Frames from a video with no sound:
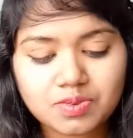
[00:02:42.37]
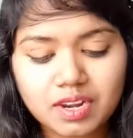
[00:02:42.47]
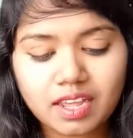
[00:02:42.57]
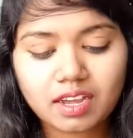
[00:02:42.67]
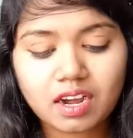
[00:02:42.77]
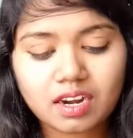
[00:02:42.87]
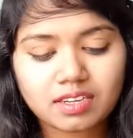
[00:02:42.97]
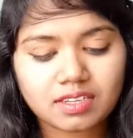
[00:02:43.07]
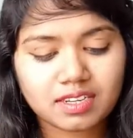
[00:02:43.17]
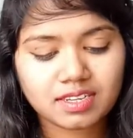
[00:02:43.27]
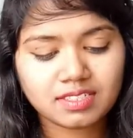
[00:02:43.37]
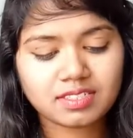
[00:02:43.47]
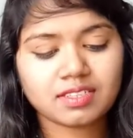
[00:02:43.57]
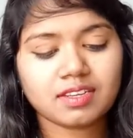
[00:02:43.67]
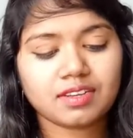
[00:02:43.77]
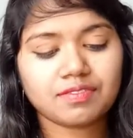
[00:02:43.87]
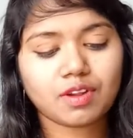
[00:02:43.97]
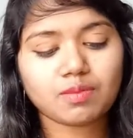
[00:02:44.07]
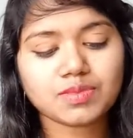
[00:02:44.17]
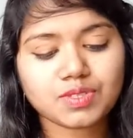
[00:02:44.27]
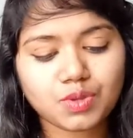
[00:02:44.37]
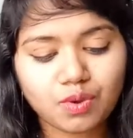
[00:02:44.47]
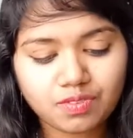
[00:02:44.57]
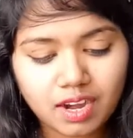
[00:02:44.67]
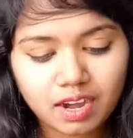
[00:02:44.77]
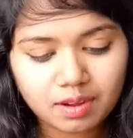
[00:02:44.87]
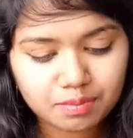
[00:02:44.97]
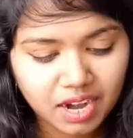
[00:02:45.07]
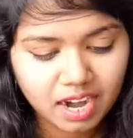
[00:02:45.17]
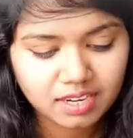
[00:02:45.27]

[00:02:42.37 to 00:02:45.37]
the next one I got is from Sova